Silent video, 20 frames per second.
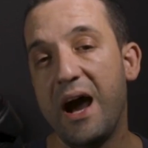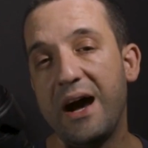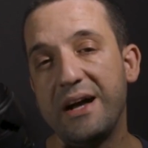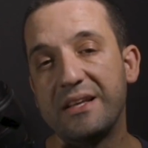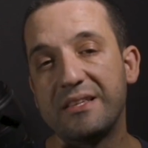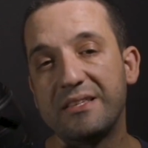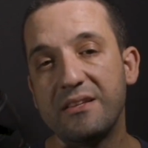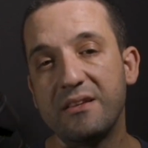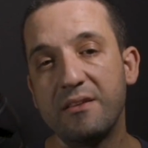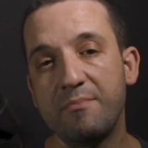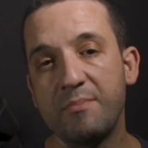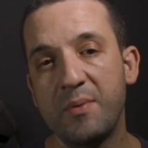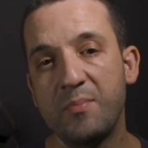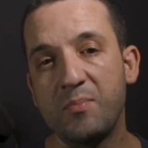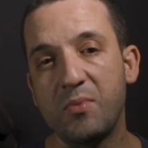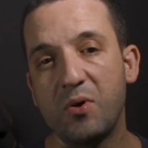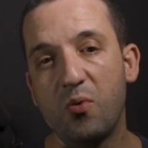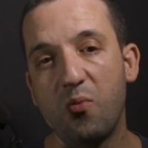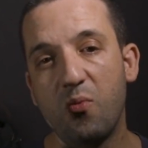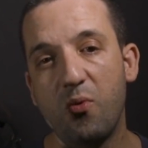I still
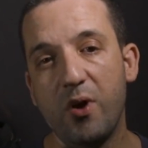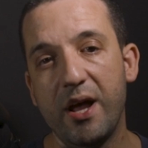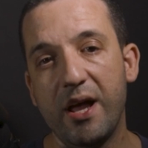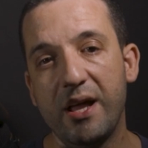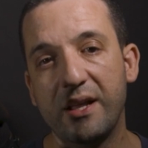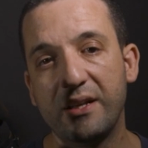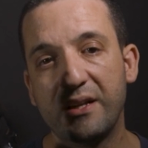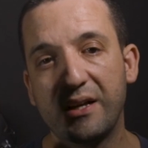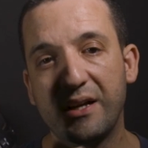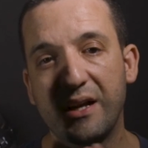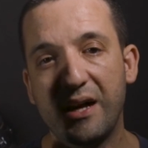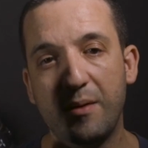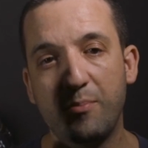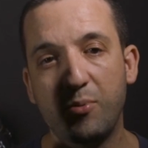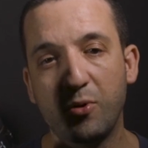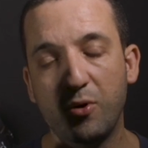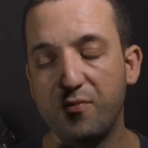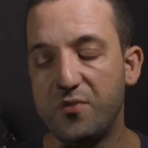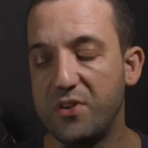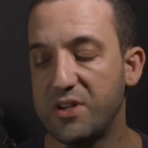remember when a
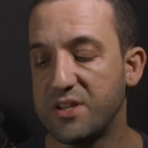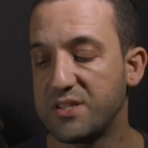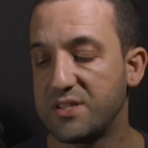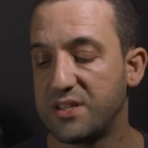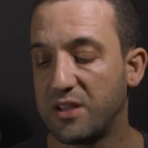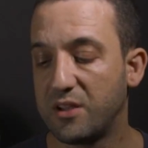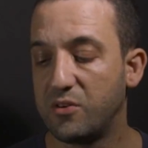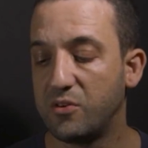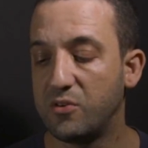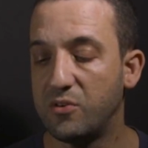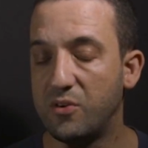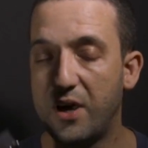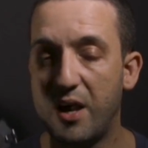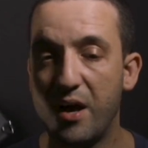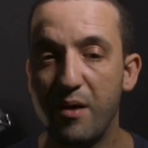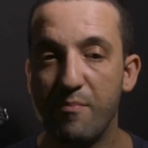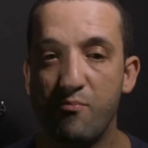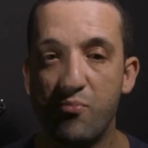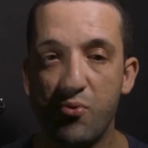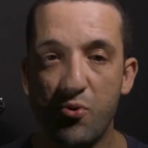couple of years ago
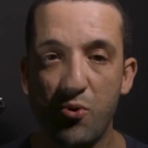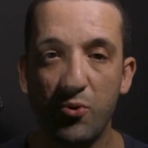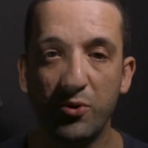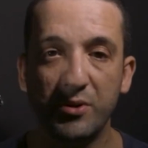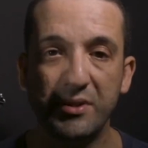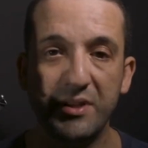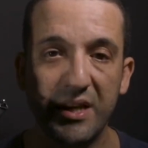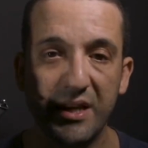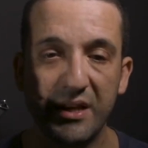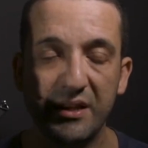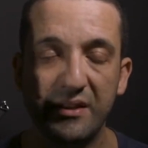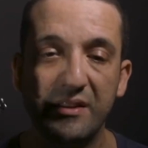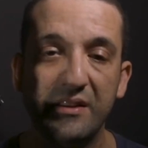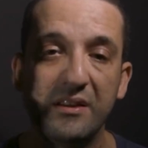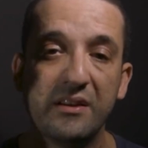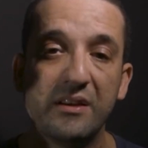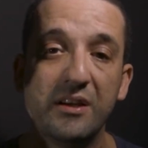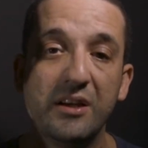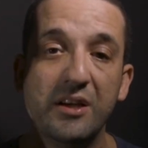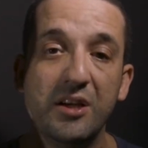I brought it
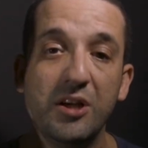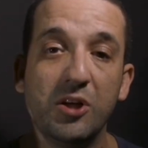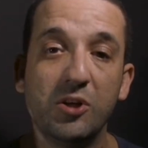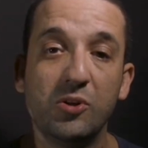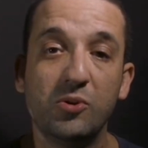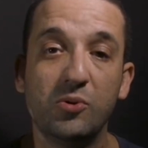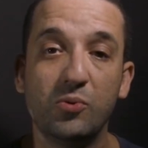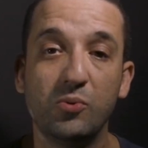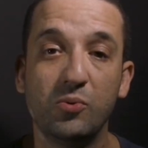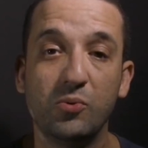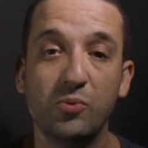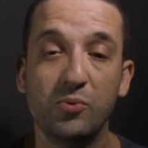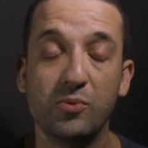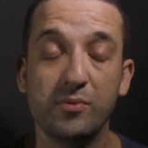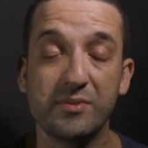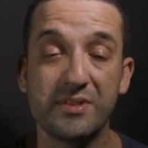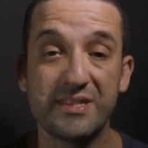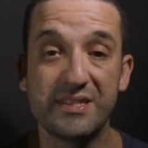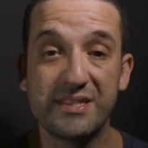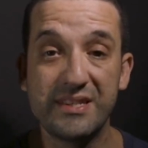
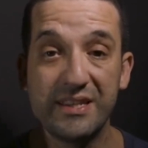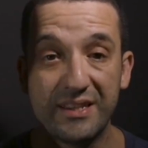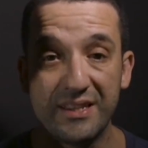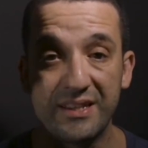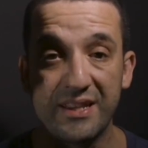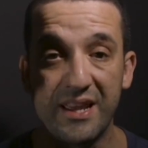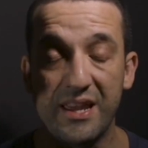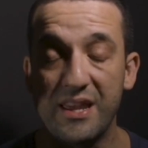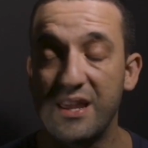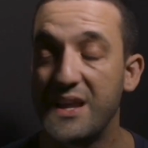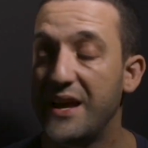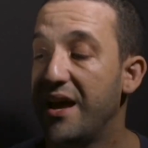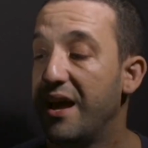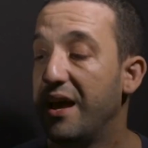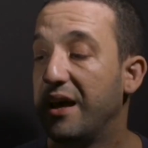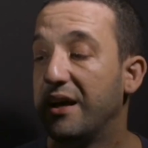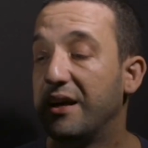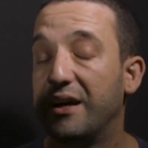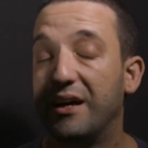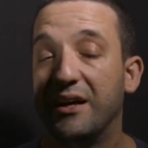to Sydney
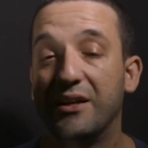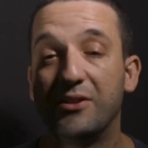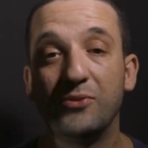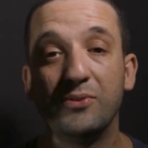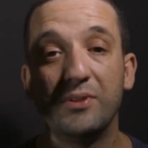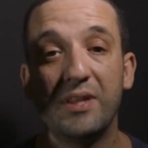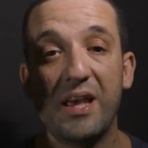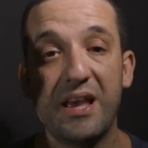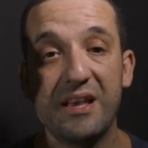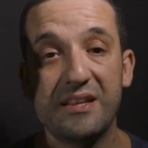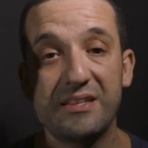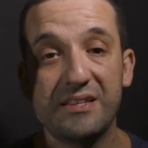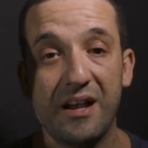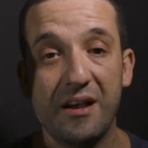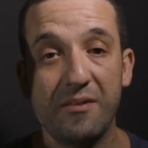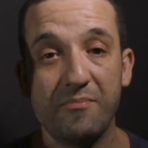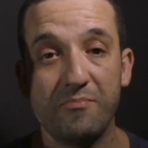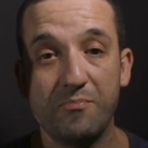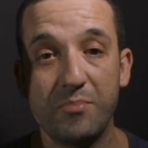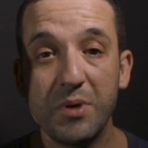to take
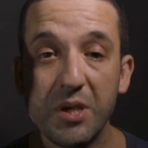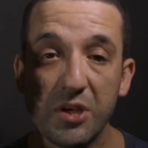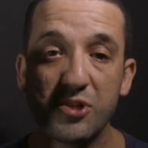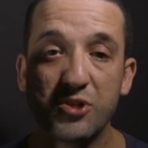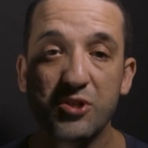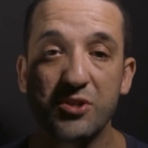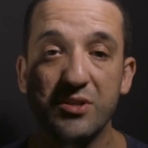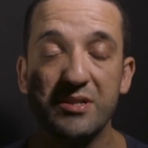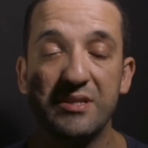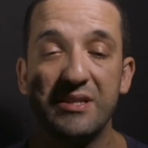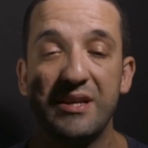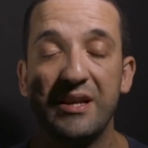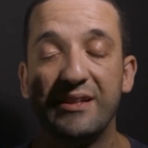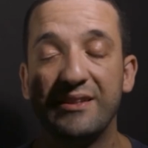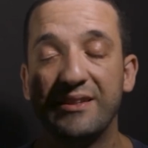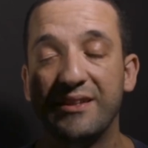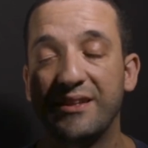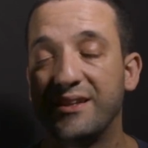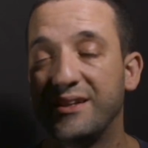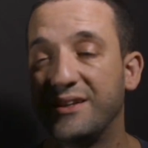some pictures,
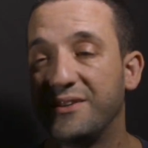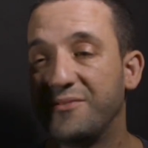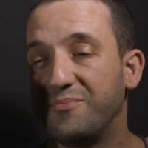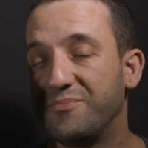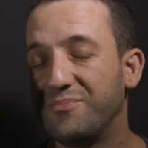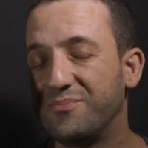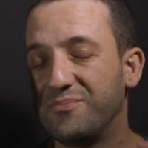and oh